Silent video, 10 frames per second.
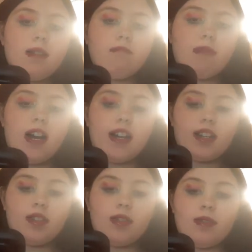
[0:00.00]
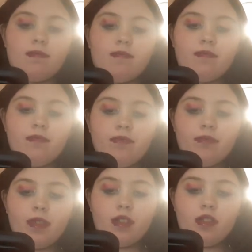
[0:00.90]
MAC's
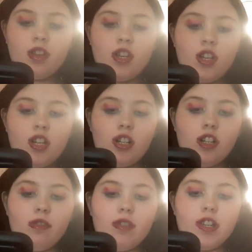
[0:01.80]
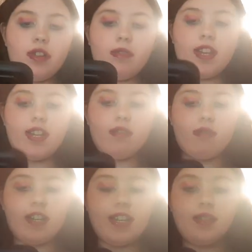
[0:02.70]
Lunar New Year
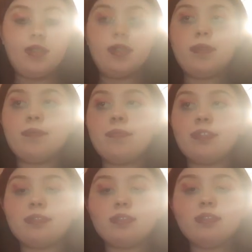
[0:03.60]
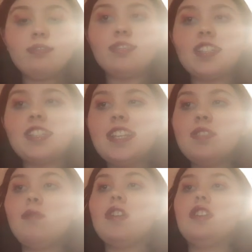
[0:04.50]
release. This
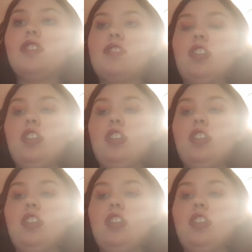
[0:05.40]
one looks a